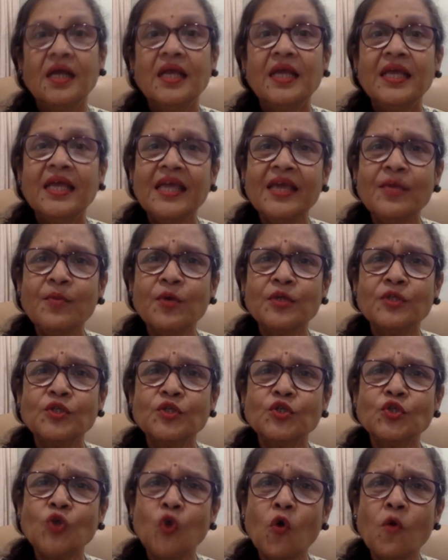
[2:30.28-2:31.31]
He was
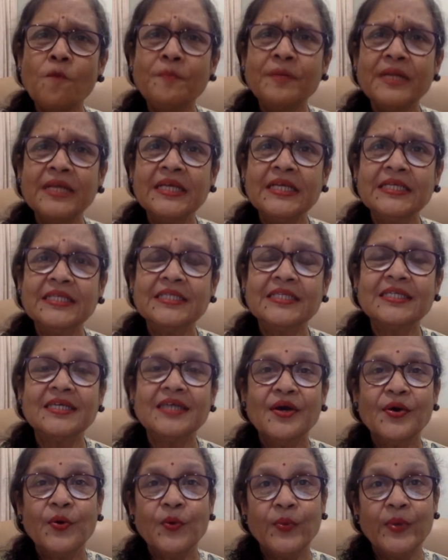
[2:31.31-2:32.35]
so pleased
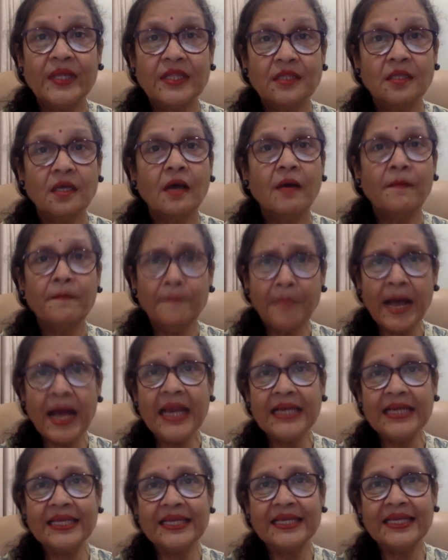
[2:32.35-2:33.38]
with
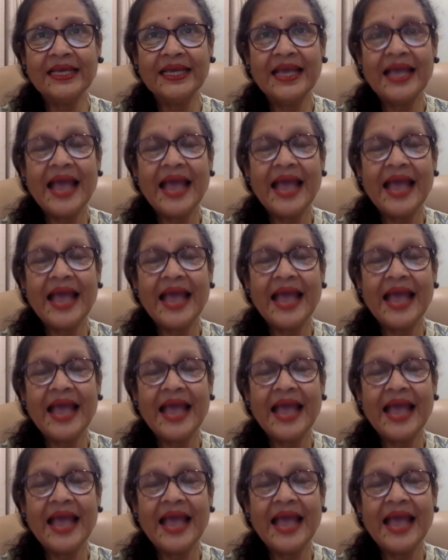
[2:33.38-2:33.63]
Bali